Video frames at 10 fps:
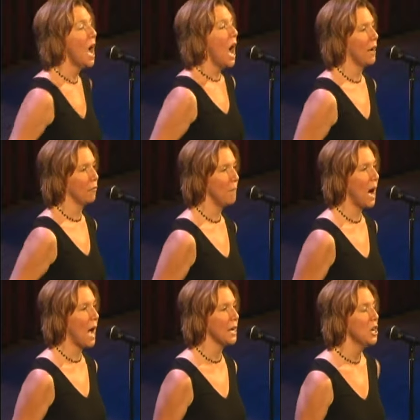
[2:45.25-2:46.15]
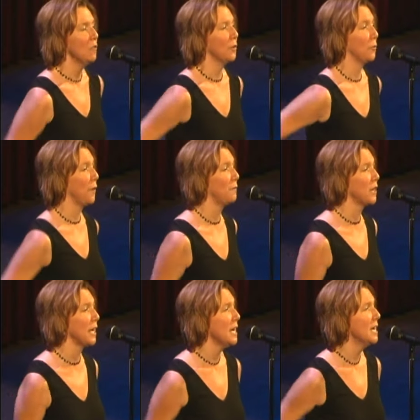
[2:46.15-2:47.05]
Out of mine flew
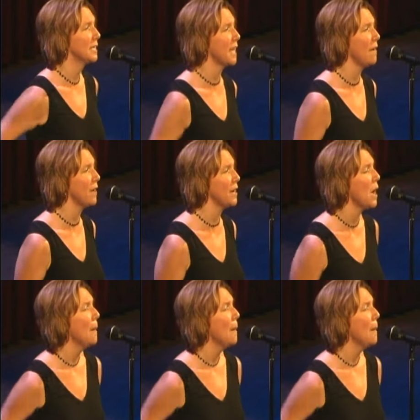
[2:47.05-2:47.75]
57